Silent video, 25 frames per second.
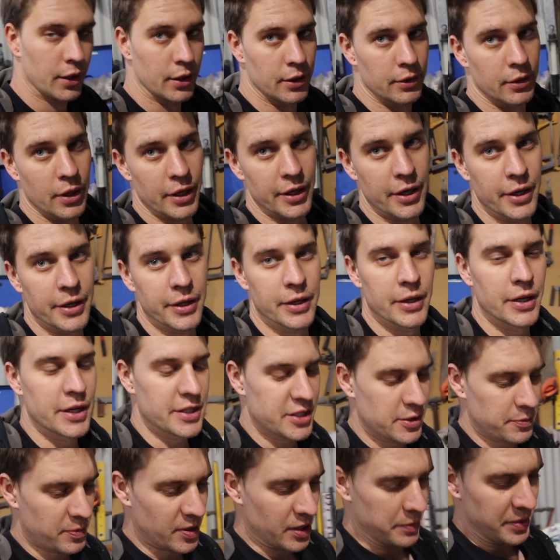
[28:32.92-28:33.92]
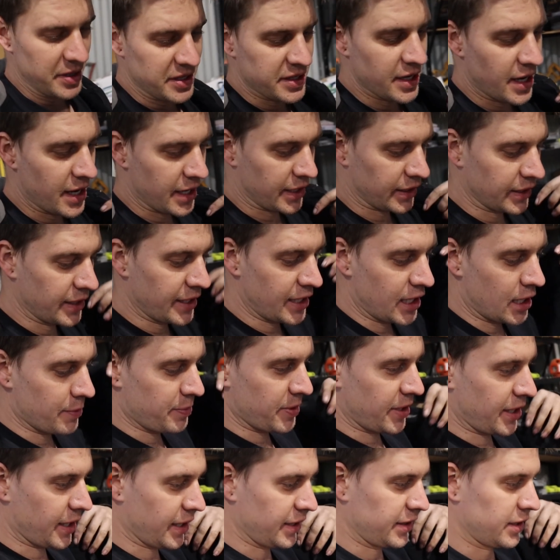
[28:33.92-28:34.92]
Righto guys, a pretty big day of cleanup
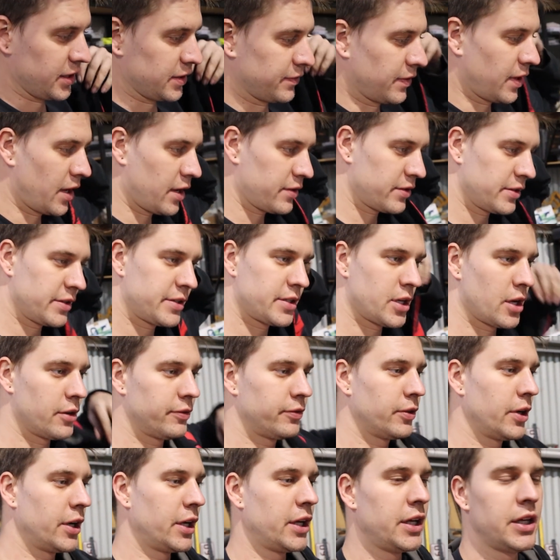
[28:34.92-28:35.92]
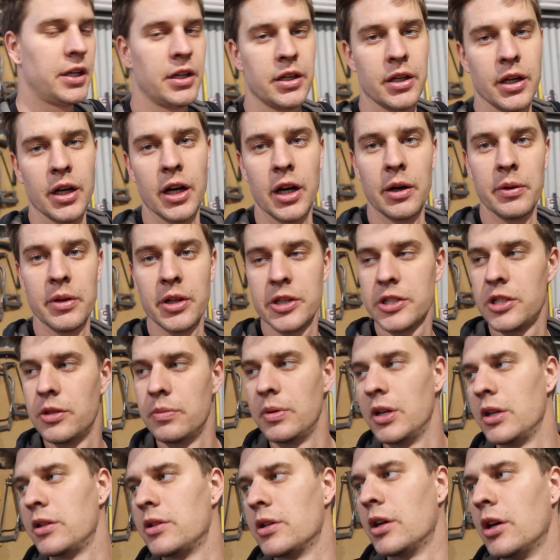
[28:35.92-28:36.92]
and getting these valves and stuff ready. We lost a
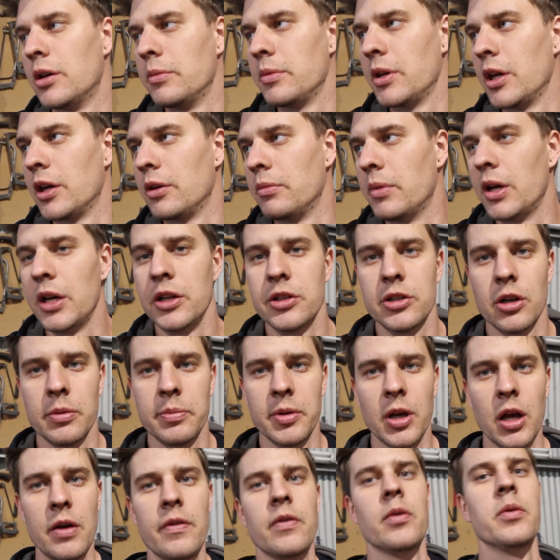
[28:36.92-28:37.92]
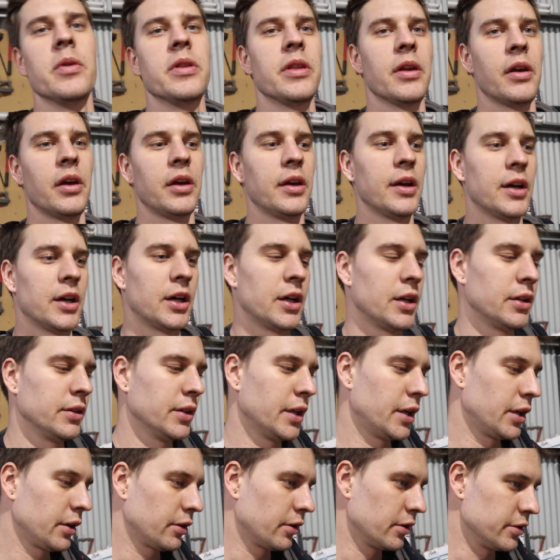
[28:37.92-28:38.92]
bit of time. We had a mate drop over with a
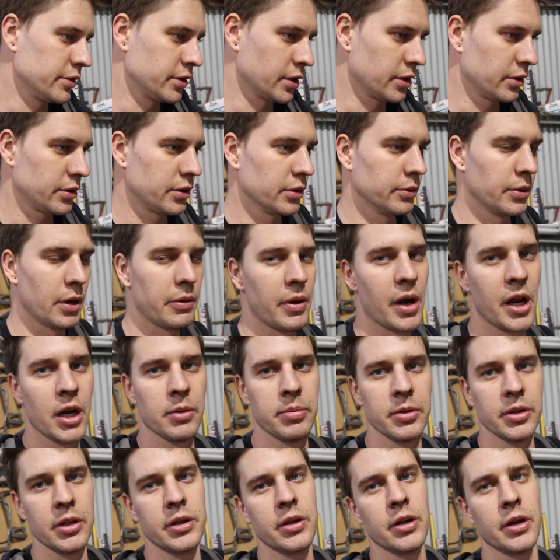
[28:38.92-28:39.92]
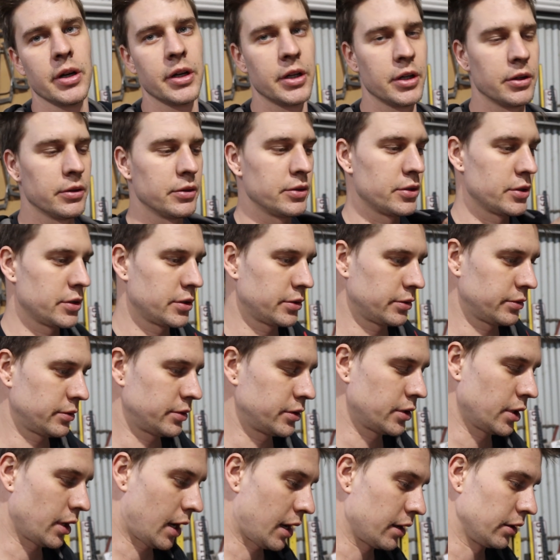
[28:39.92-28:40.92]
Land Cruiser that we ran up on the dyno and just
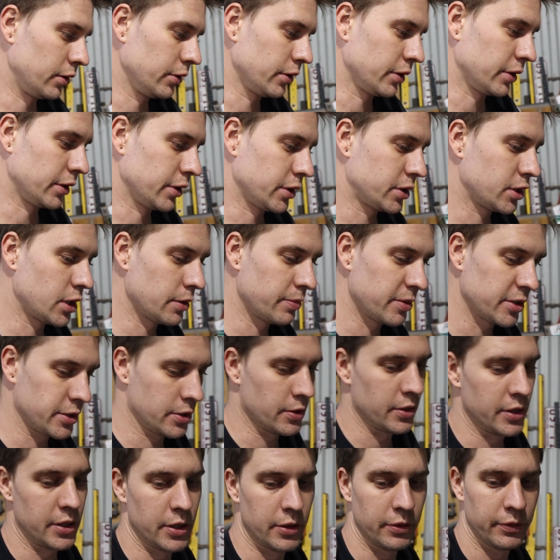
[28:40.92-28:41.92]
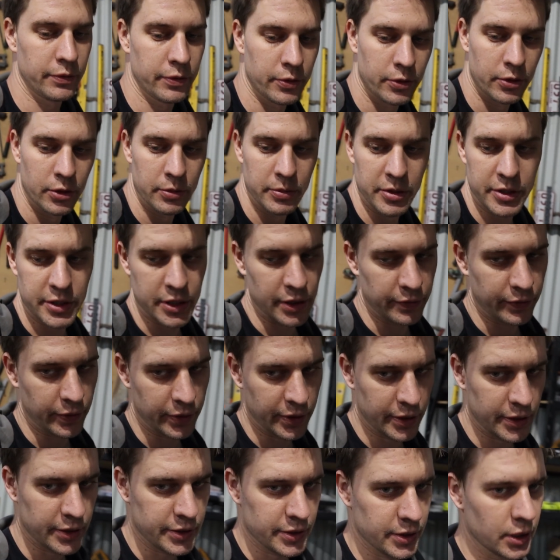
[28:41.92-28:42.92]
had a look at the chip he's got in it for him and stuff like
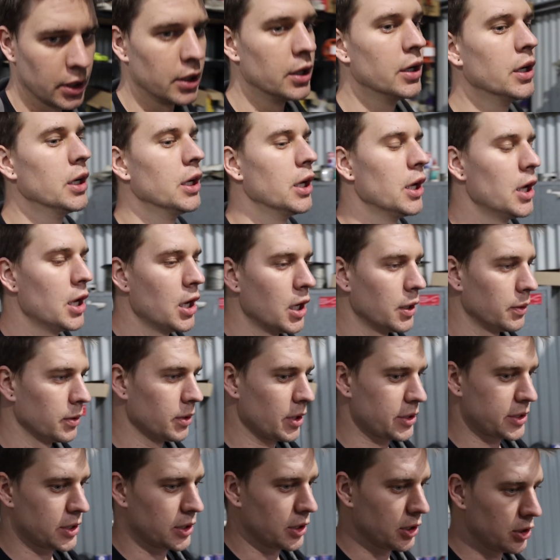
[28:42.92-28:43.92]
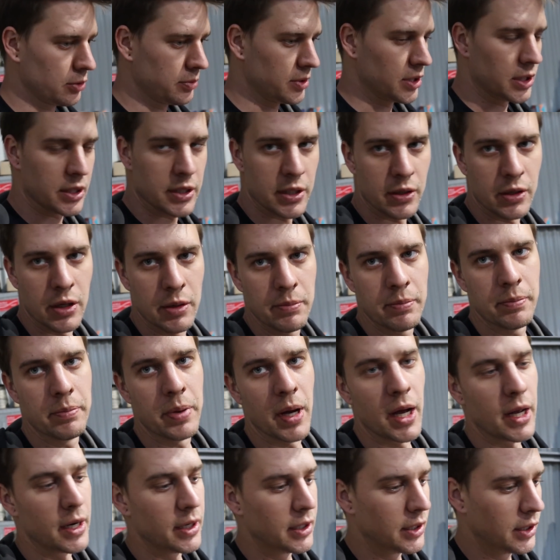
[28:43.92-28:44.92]
that. So we lost a little bit of time,
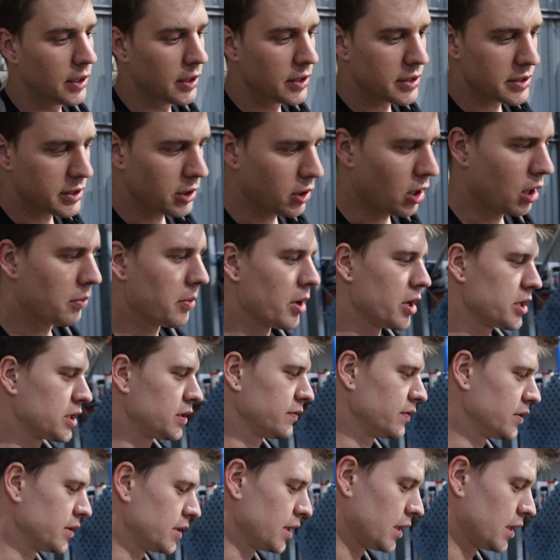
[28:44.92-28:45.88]
but still got most of it